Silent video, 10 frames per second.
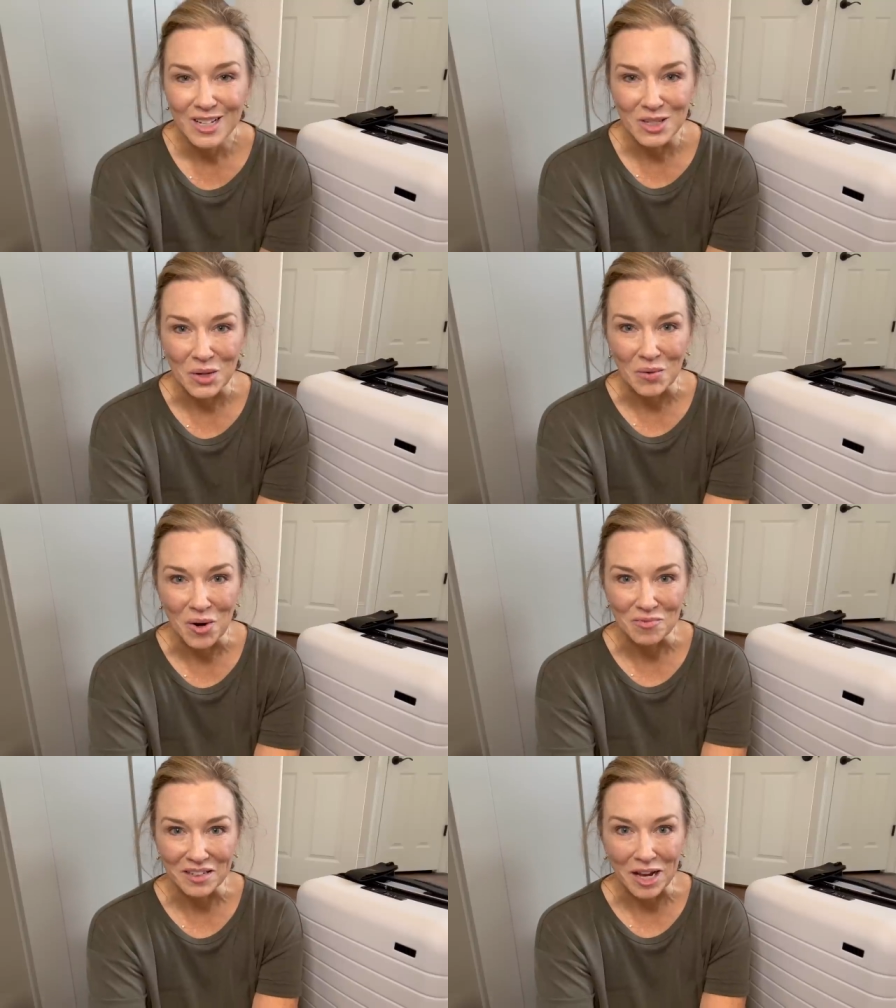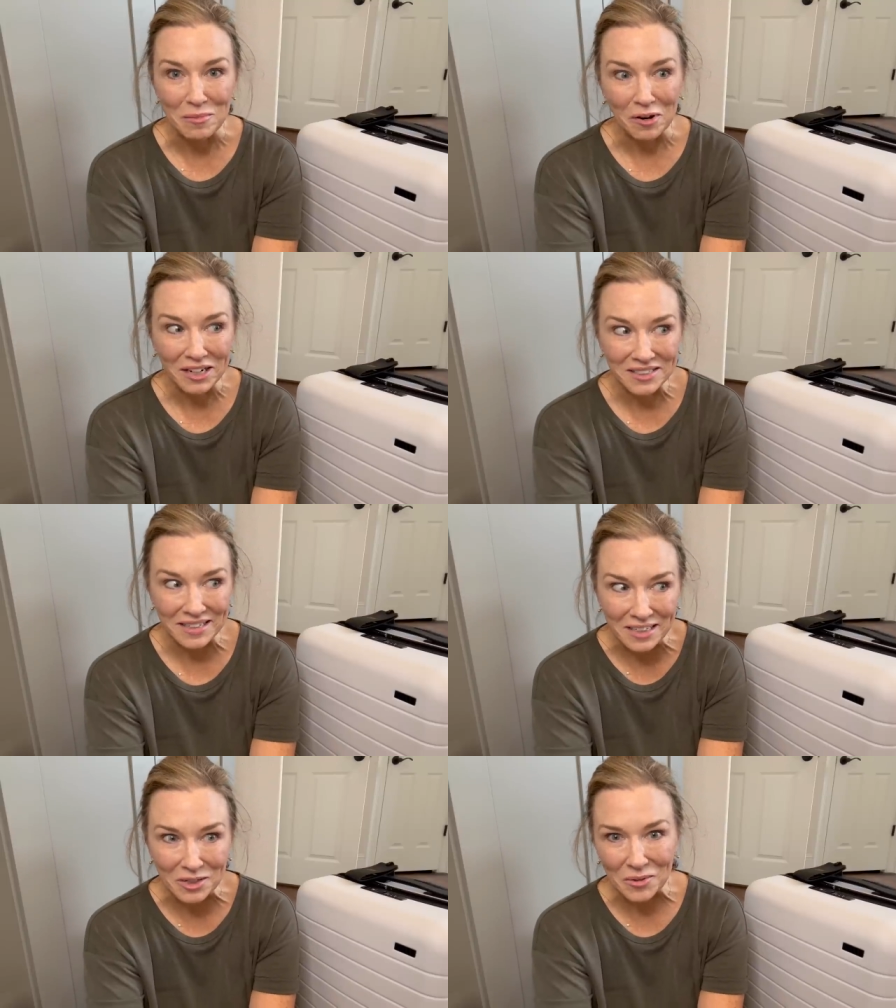So hopefully I'm right
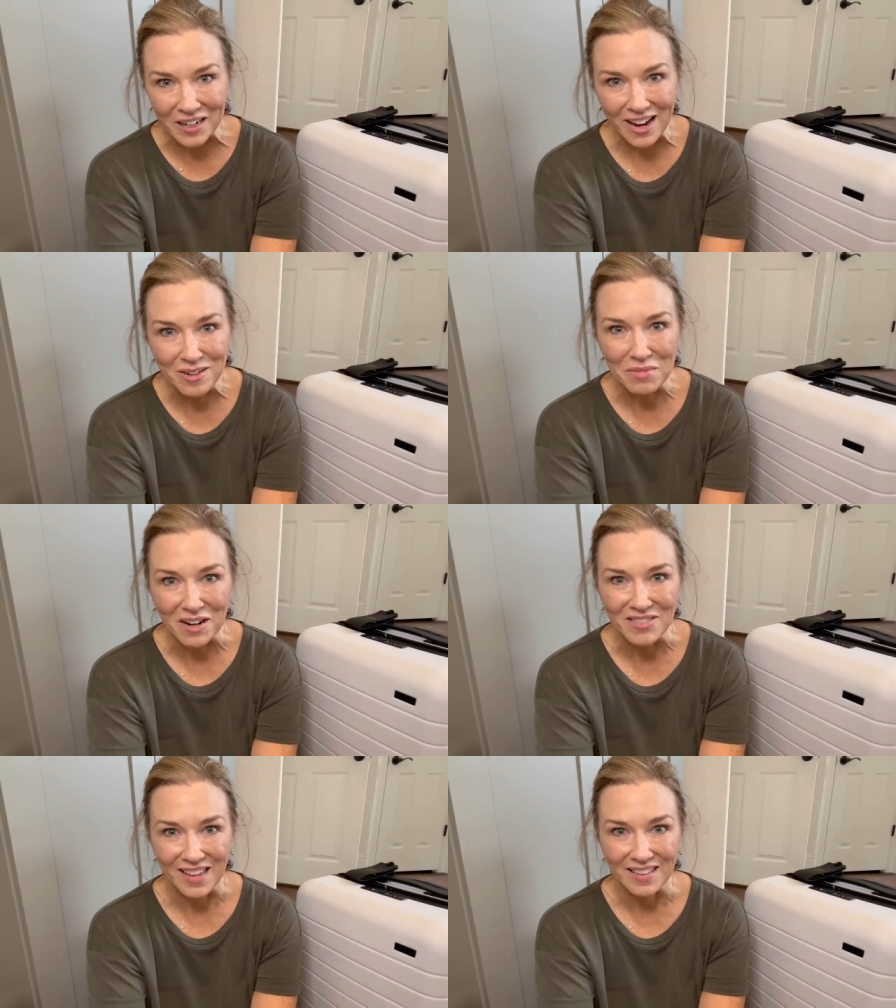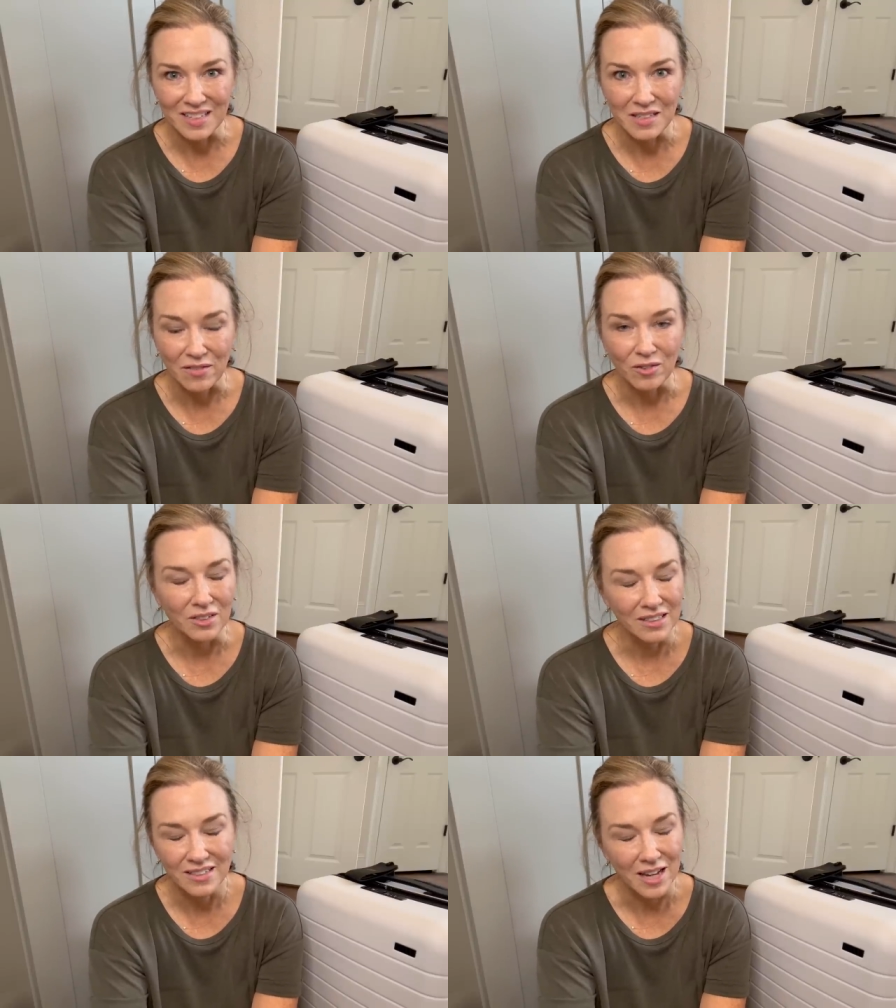and it'll work out, that I've done this several
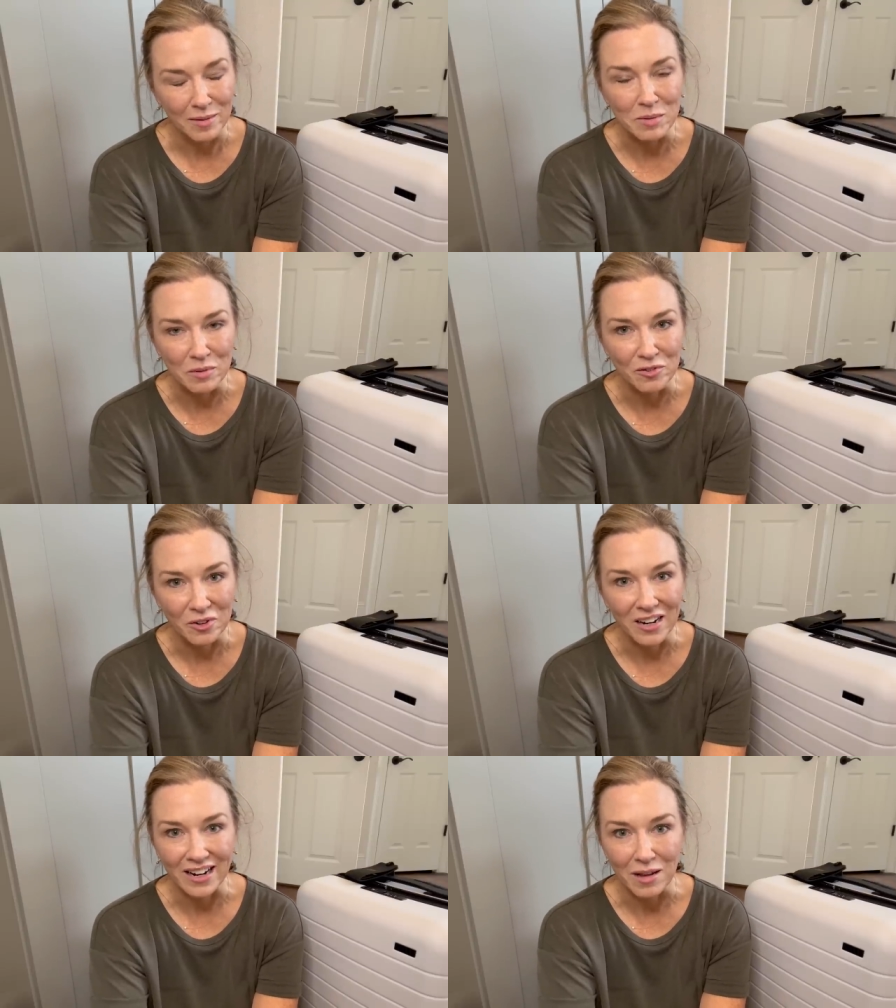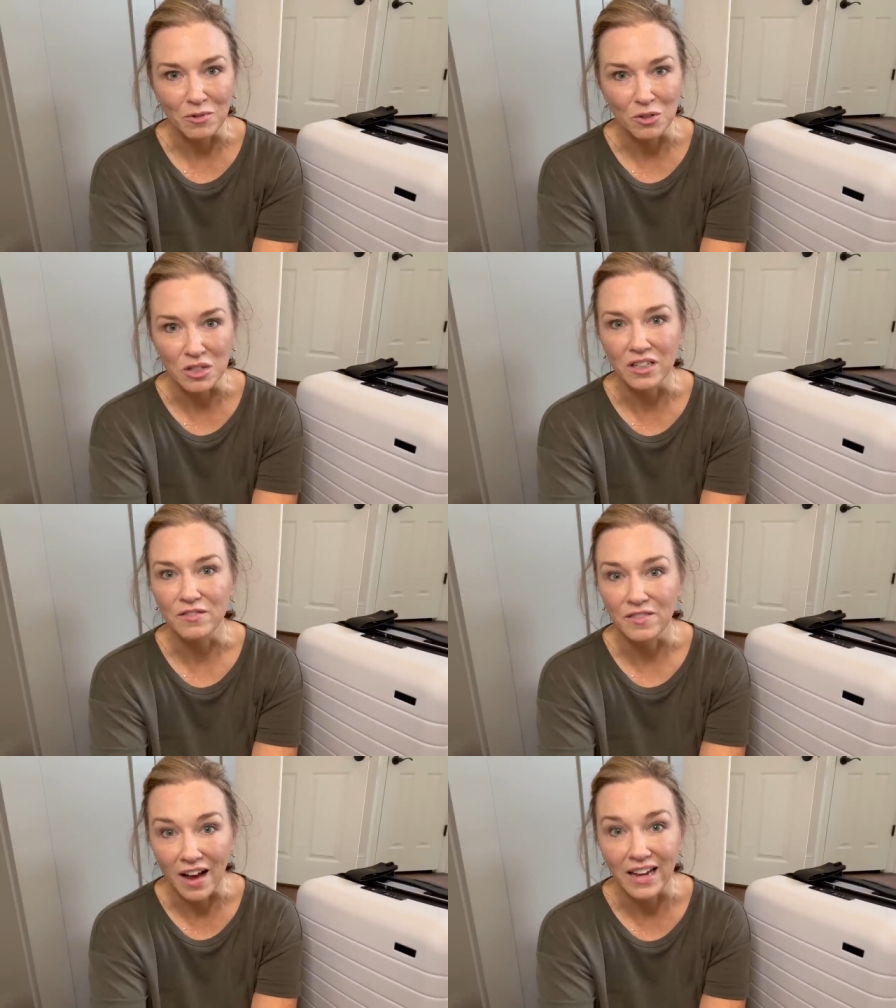times before and I'm usually
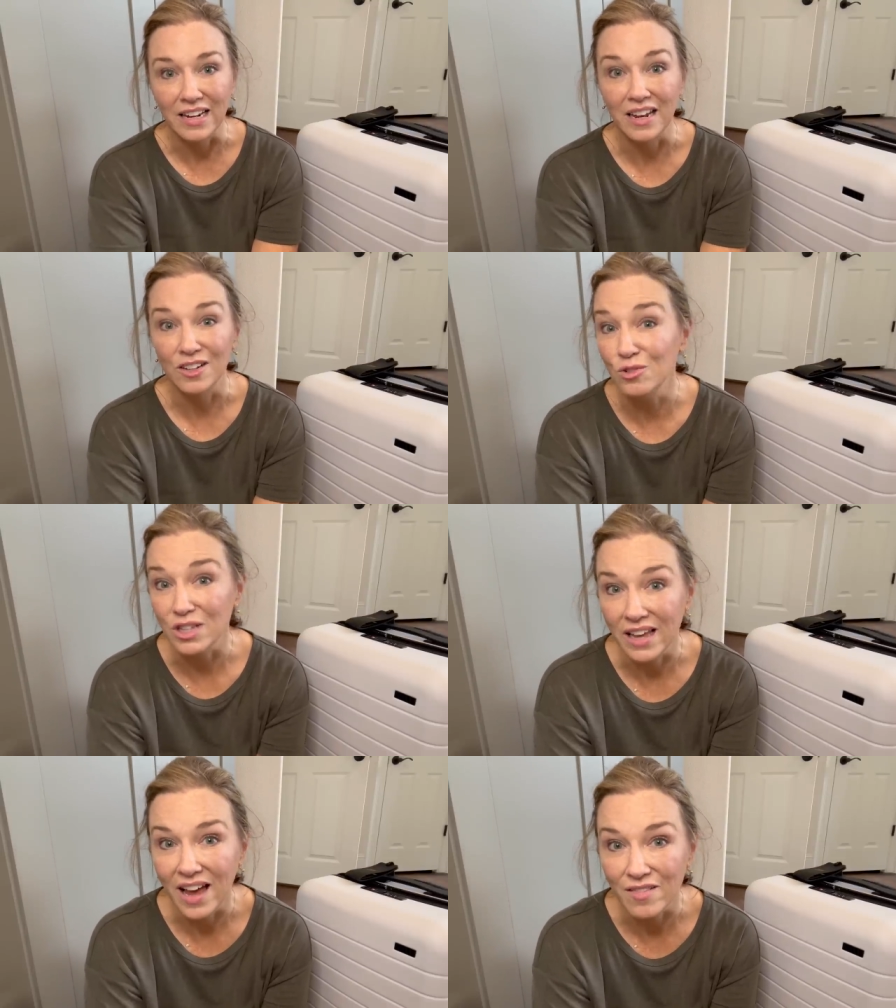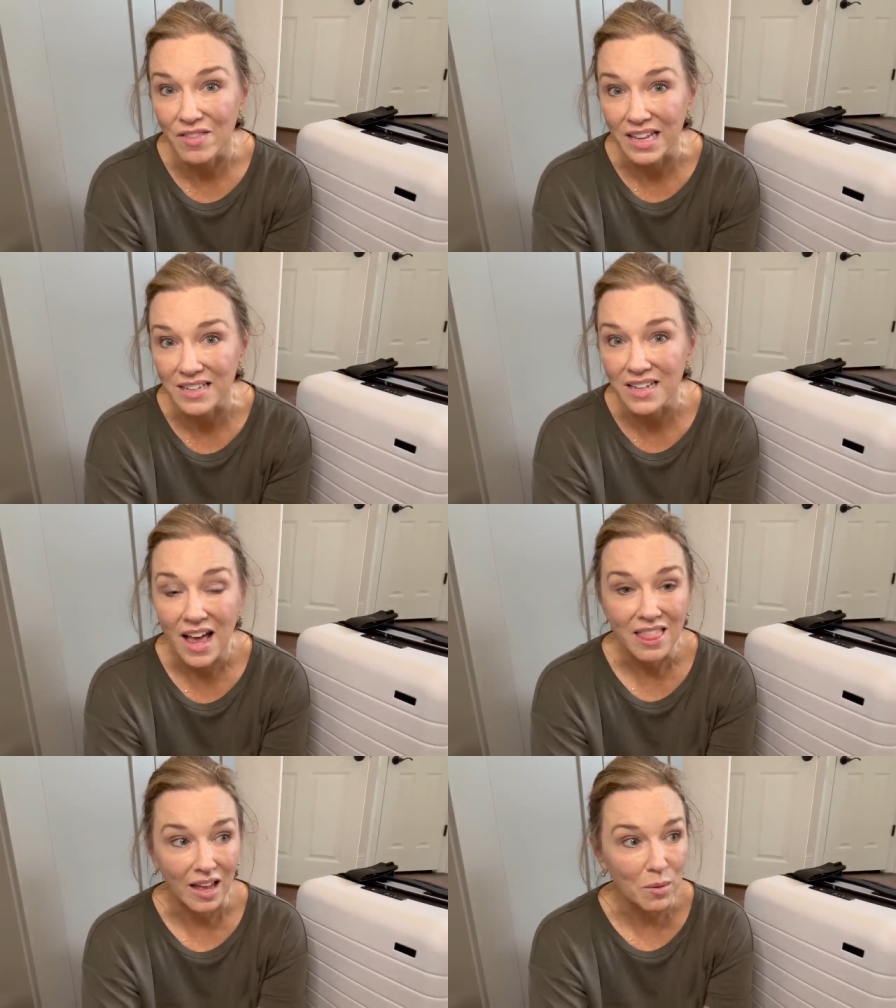fine and usually have things
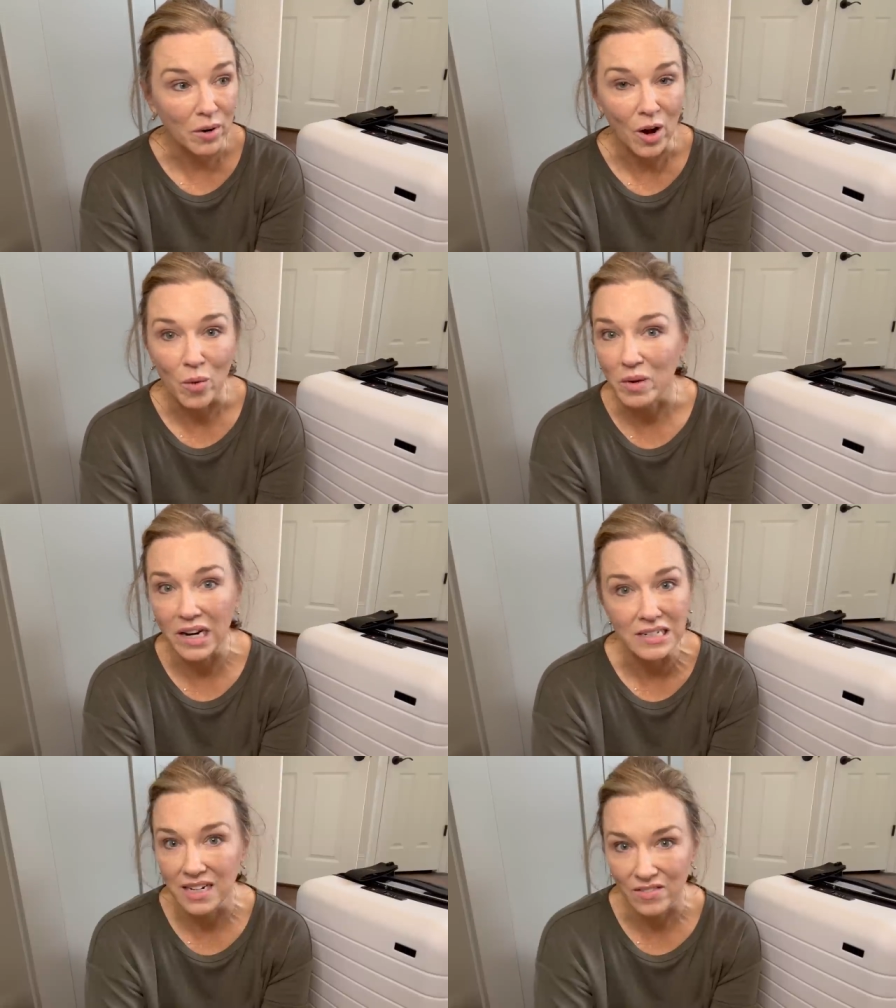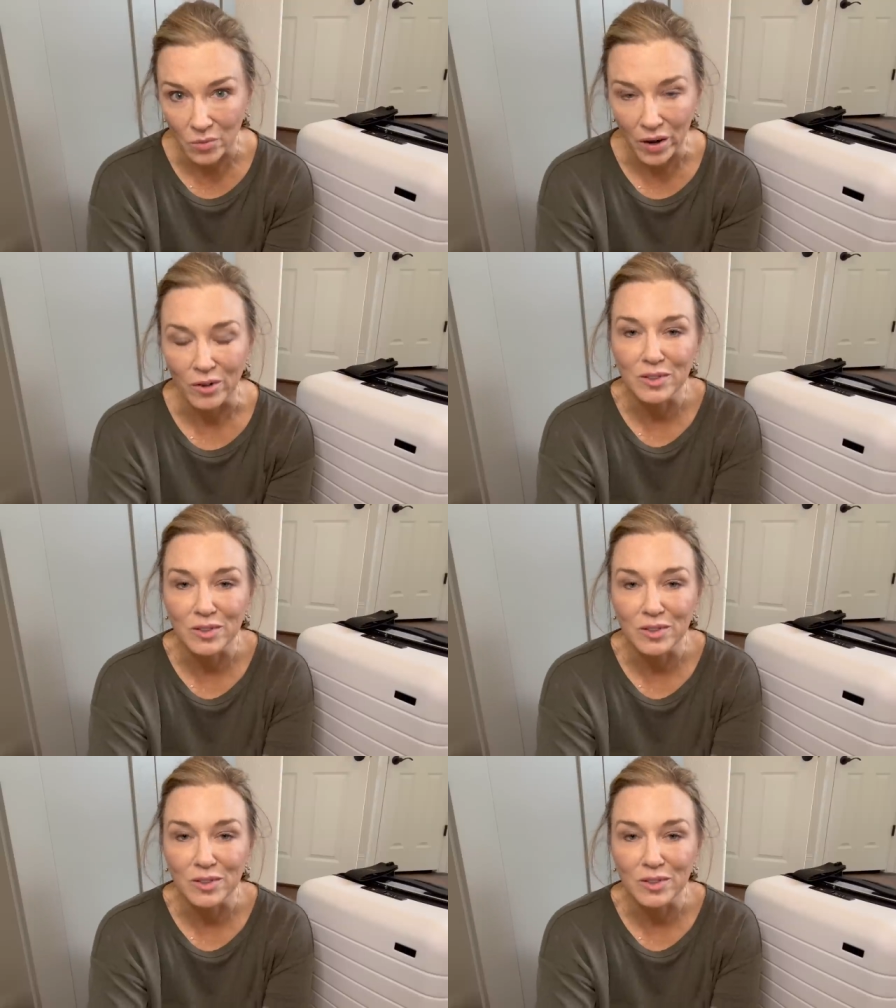that I bring home that I didn't even wear.